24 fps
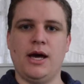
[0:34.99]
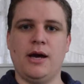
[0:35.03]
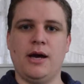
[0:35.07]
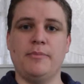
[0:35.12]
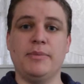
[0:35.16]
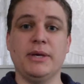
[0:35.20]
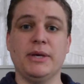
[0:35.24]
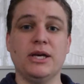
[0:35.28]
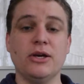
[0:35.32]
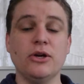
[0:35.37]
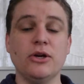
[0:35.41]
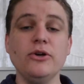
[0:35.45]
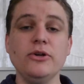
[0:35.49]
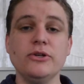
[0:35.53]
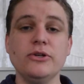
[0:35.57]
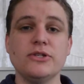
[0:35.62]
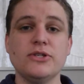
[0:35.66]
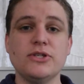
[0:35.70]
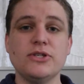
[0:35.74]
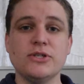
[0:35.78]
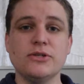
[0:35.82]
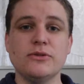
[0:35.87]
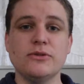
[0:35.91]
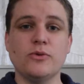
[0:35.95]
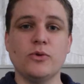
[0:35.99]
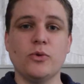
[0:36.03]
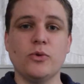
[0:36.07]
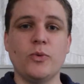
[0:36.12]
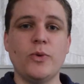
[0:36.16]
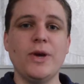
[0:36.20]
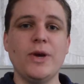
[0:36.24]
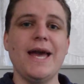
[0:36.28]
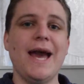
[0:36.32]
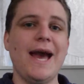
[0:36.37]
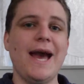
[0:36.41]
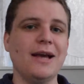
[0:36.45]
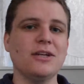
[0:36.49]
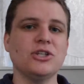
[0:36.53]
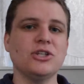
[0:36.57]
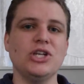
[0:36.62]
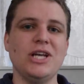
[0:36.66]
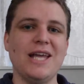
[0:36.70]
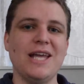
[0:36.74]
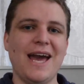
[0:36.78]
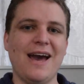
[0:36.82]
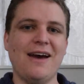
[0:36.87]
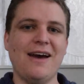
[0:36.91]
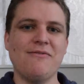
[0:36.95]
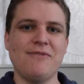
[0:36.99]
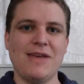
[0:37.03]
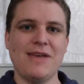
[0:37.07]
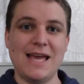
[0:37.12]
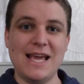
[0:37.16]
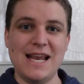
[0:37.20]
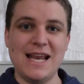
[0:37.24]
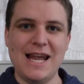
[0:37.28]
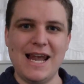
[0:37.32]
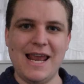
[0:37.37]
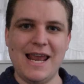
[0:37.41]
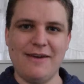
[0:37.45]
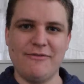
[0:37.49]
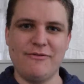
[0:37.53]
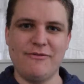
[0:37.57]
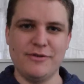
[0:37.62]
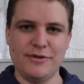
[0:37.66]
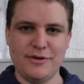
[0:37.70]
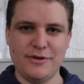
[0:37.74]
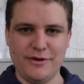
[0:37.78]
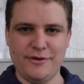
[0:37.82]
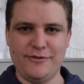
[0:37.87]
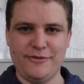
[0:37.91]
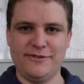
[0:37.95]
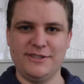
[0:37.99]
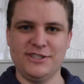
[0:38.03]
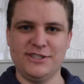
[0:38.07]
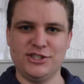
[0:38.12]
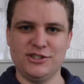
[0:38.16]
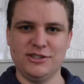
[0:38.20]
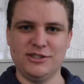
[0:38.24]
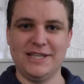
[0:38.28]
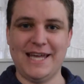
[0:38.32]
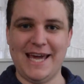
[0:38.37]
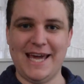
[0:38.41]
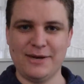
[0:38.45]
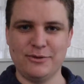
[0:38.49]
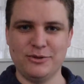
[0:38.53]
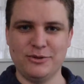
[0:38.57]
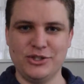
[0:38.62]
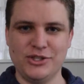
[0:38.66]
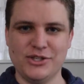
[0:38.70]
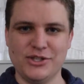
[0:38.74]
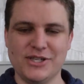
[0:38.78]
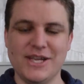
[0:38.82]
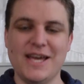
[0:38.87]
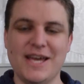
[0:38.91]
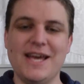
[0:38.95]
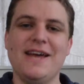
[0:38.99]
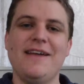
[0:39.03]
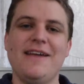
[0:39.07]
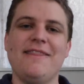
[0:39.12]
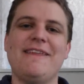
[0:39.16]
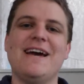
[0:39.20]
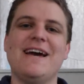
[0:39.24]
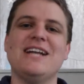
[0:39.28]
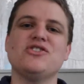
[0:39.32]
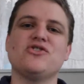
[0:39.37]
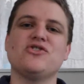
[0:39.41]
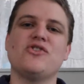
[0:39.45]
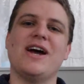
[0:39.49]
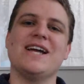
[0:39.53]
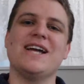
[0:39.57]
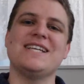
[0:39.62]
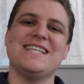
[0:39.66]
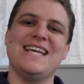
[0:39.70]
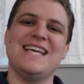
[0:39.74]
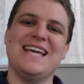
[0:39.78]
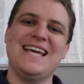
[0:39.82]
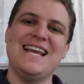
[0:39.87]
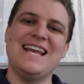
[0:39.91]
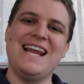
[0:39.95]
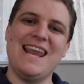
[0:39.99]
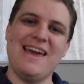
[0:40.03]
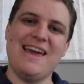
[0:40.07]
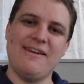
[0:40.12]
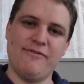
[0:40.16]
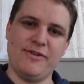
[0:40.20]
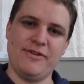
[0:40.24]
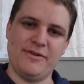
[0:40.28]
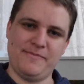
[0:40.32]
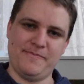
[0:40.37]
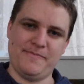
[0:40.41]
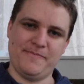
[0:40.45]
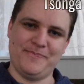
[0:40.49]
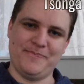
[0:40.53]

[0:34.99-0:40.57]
because we actually have 11 official languages. That's right, 11.